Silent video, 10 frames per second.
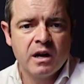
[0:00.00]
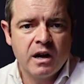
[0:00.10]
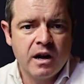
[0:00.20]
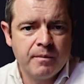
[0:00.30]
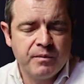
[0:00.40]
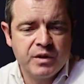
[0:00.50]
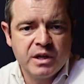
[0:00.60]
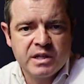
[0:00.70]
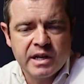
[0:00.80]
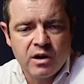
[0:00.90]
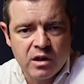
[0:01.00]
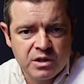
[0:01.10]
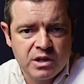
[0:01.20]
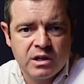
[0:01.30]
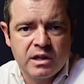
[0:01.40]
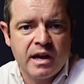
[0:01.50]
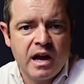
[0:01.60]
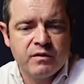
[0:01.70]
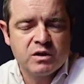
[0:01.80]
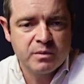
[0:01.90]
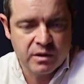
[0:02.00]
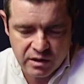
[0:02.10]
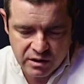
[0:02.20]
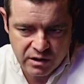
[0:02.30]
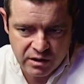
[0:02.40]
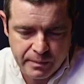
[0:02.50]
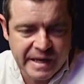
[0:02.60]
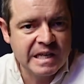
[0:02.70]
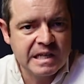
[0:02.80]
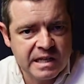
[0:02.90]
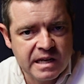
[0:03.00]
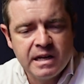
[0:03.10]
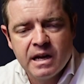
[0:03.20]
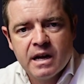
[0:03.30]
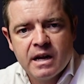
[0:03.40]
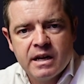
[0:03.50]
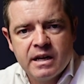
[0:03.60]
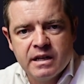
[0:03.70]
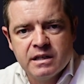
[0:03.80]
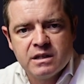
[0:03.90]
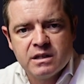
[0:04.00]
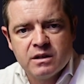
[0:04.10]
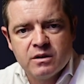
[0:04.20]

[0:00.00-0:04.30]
The technology that they have, the PDT, is